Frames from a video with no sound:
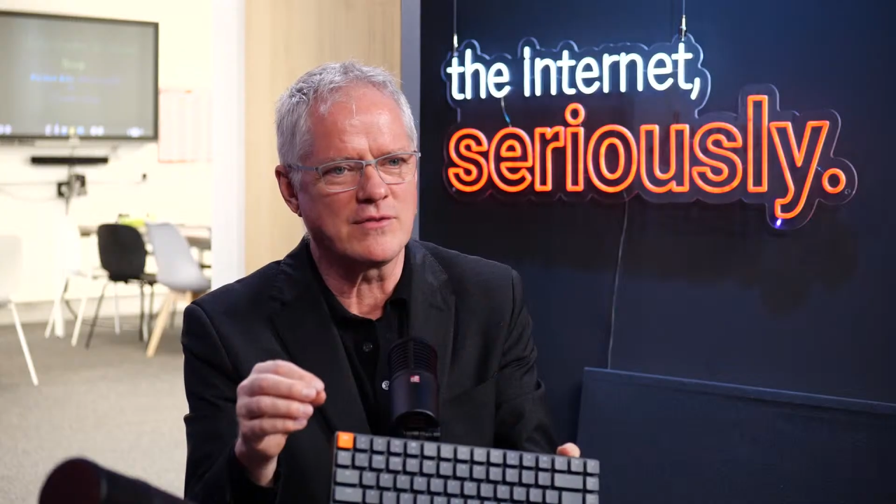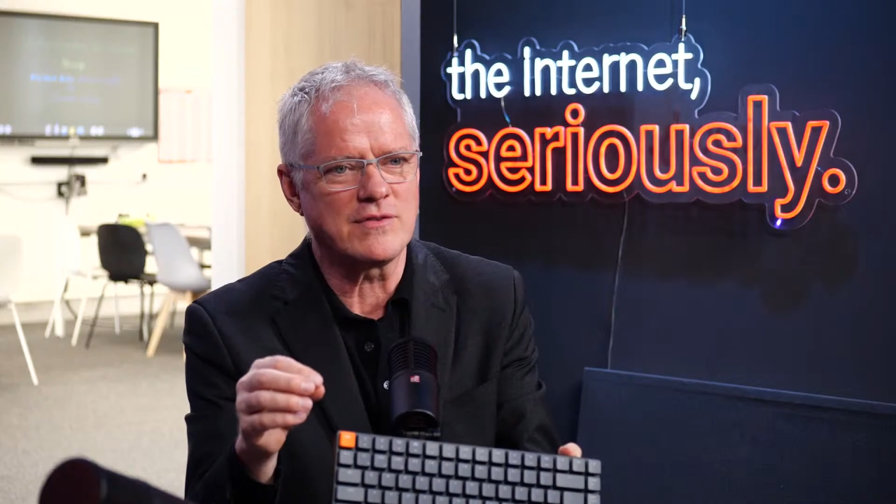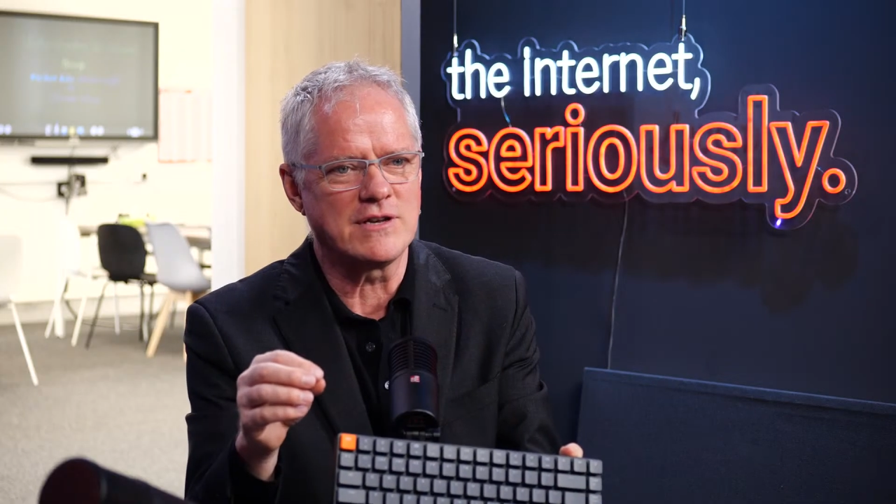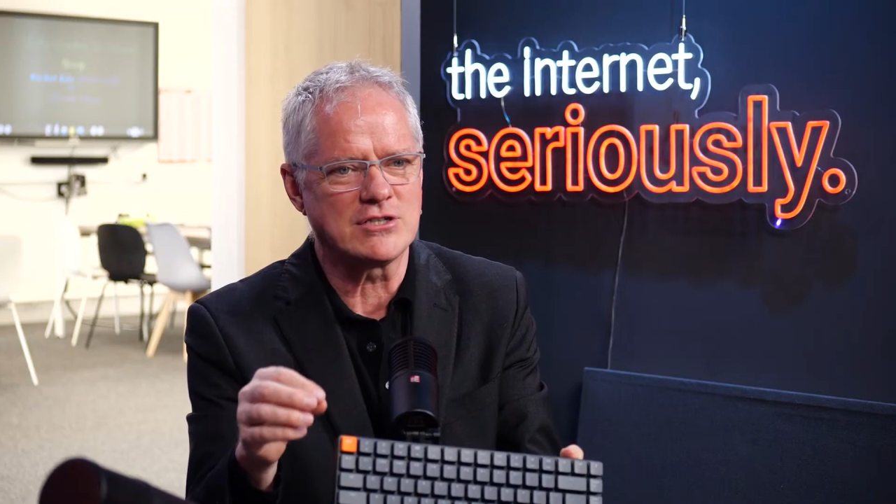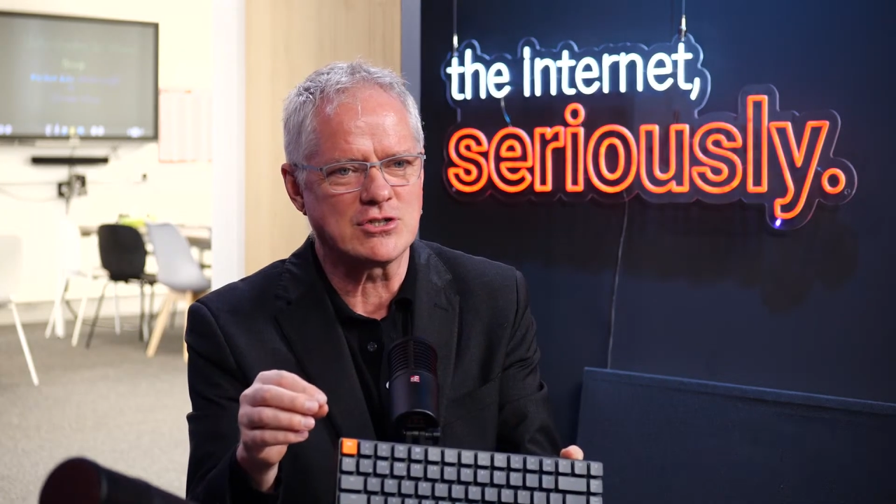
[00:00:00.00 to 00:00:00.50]

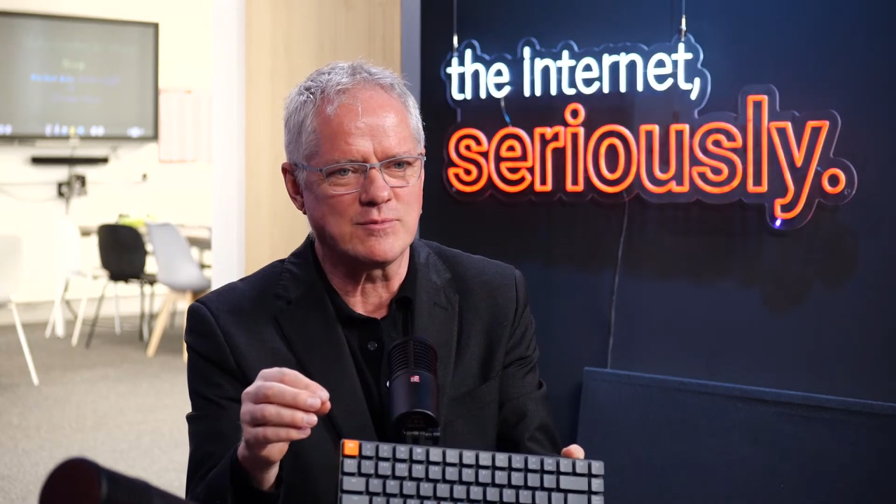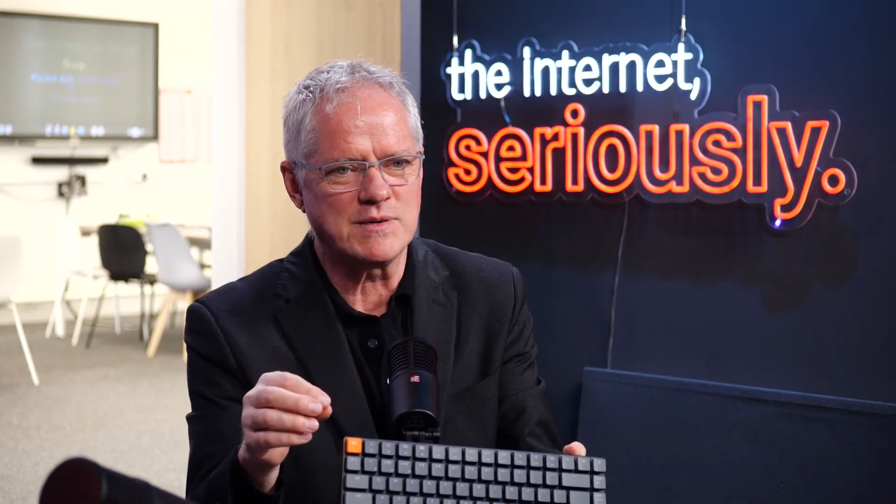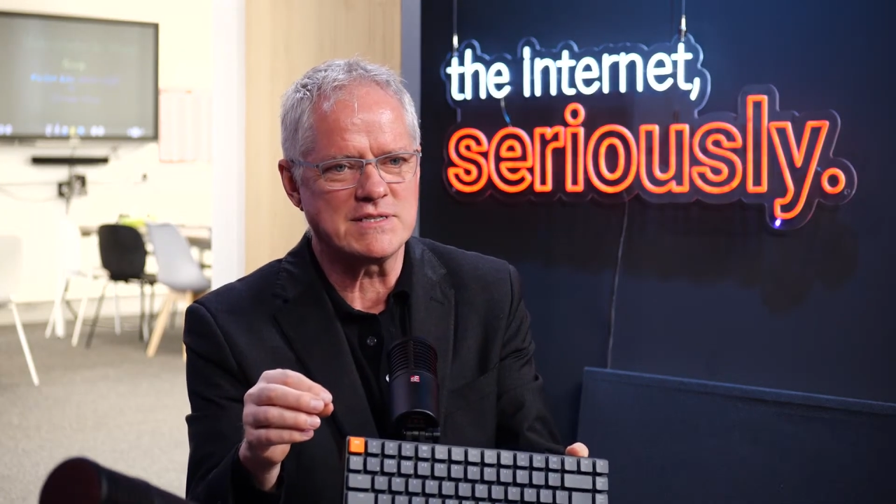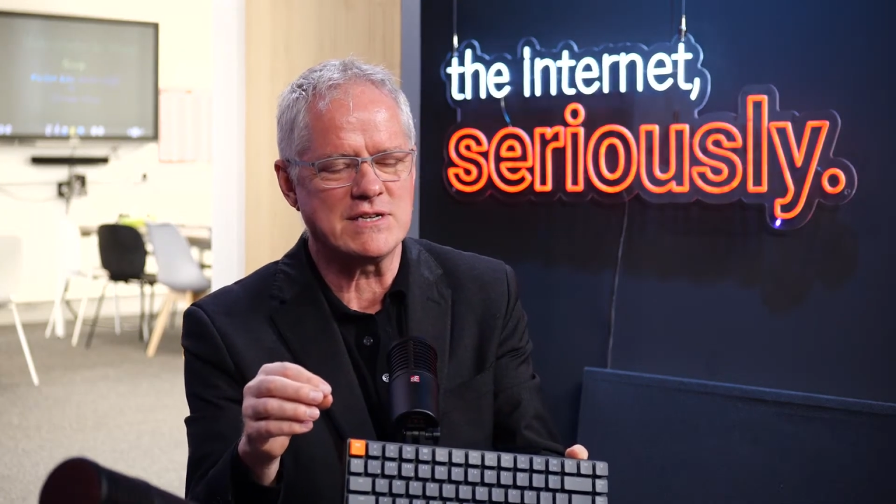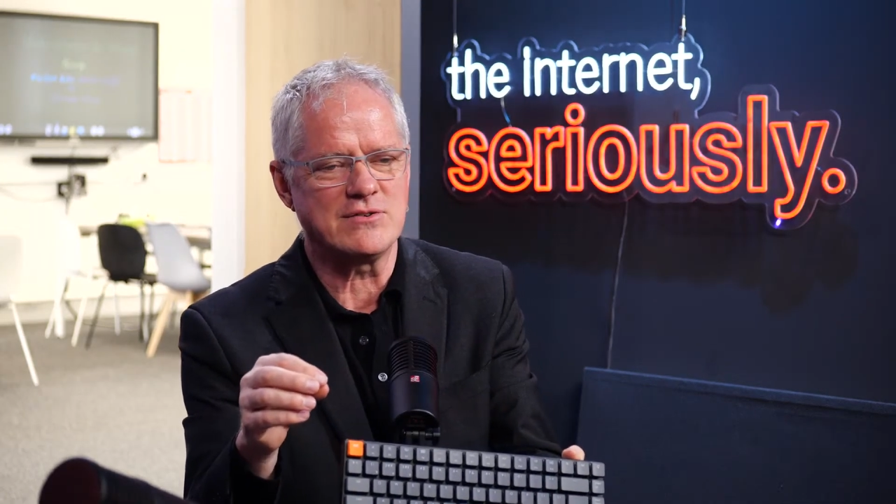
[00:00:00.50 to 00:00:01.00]
than a
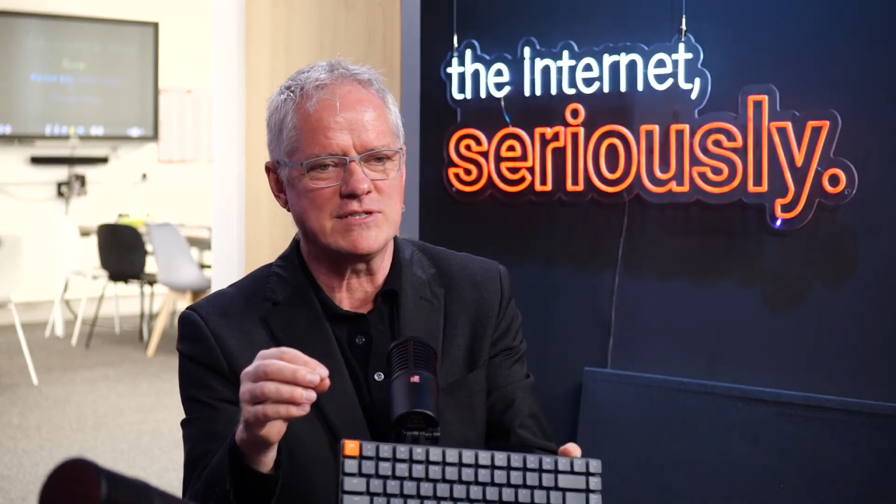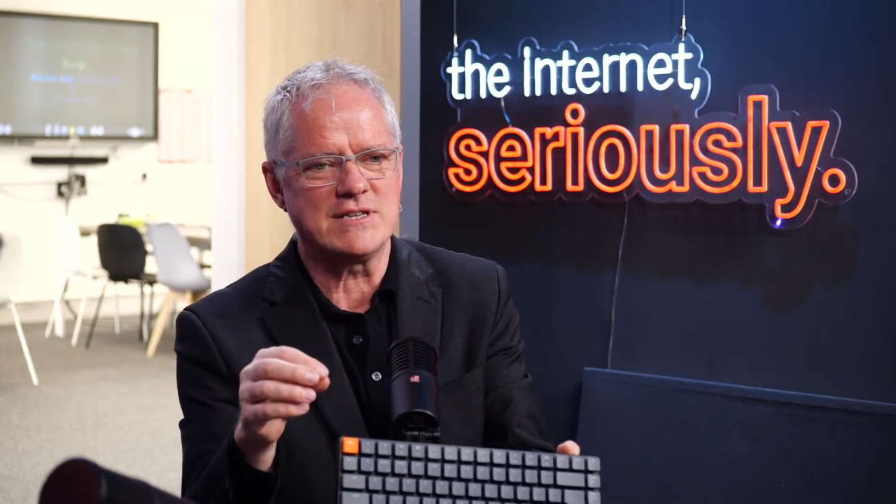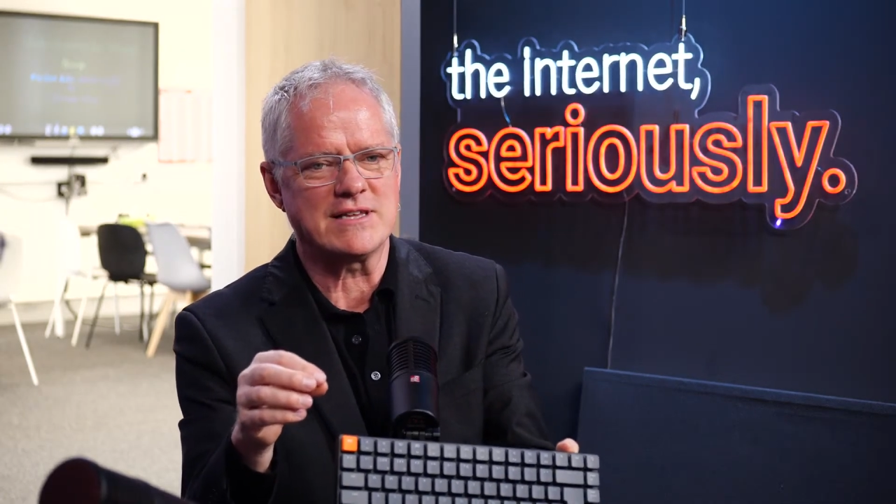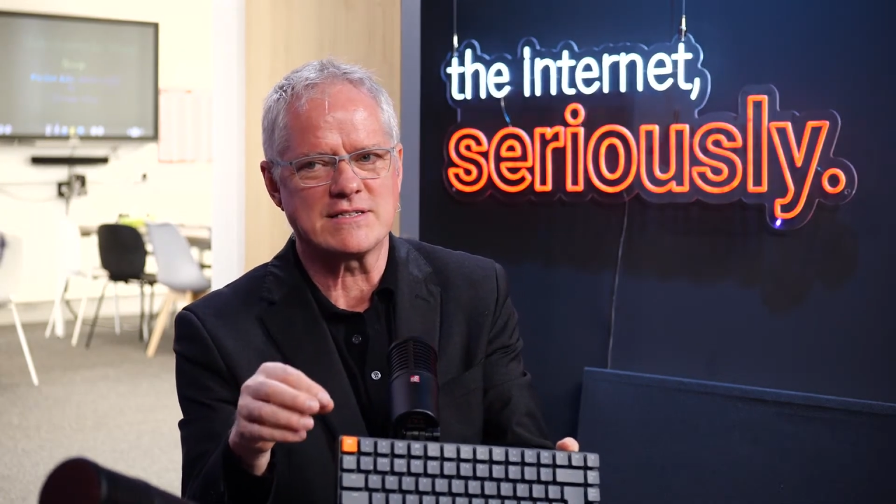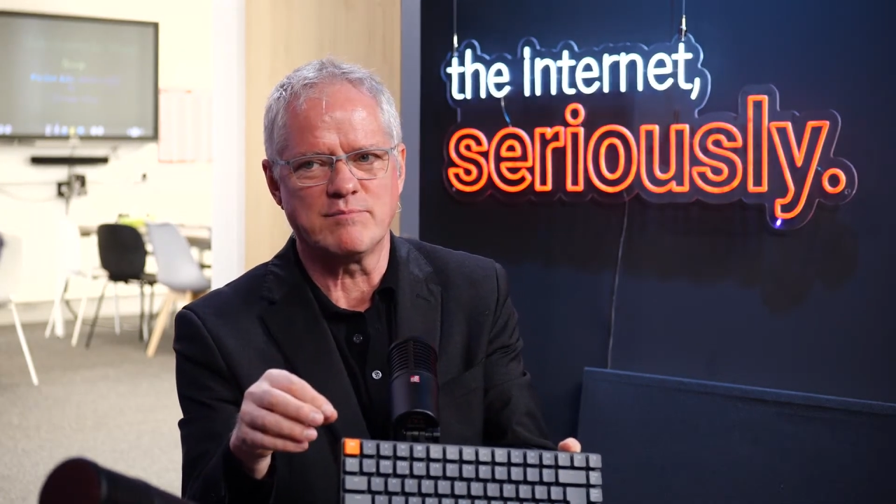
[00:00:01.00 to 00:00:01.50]
shopping series,
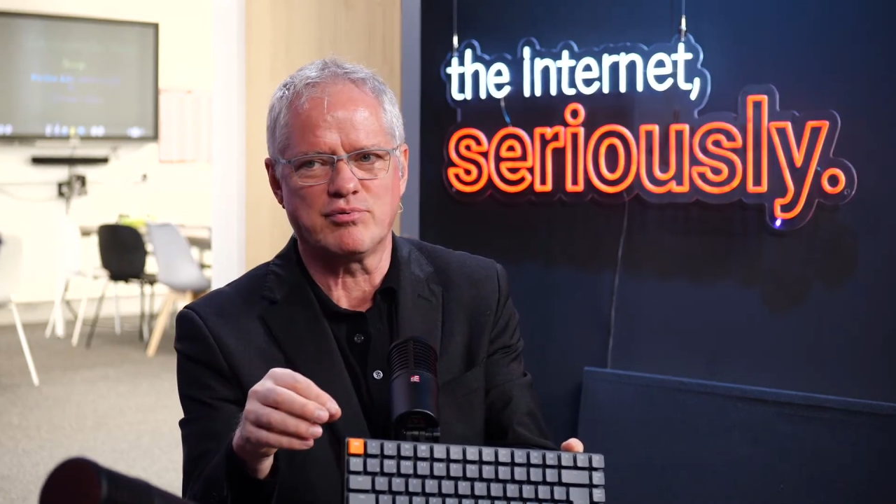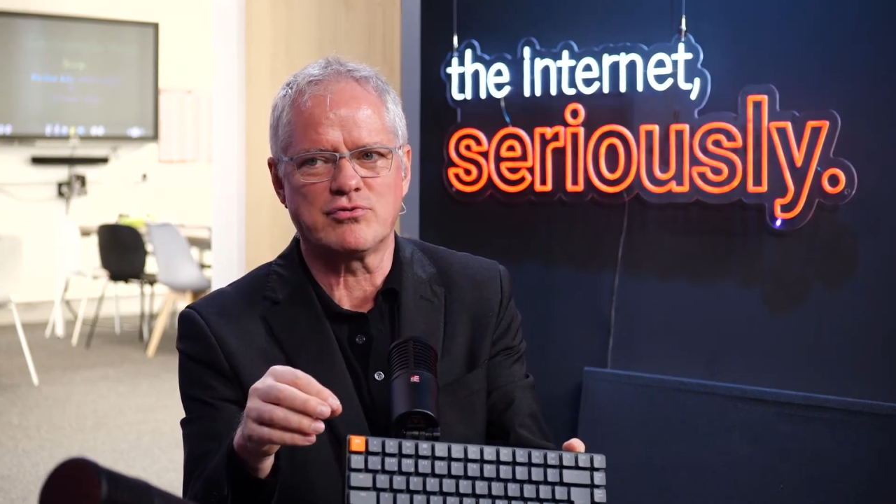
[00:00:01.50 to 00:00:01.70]
that's a